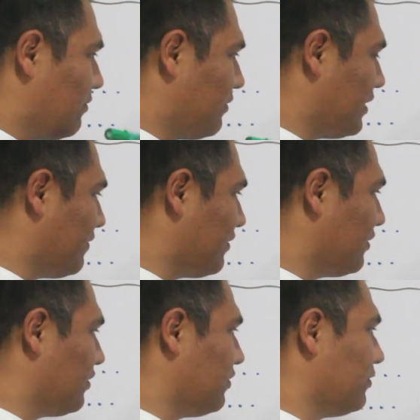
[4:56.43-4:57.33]
whenever
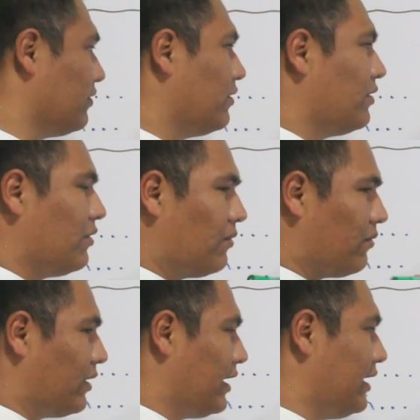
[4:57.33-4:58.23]
you
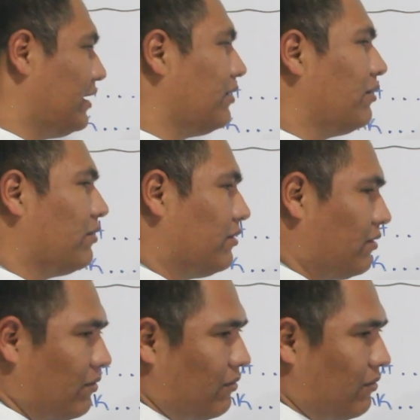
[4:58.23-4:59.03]
read or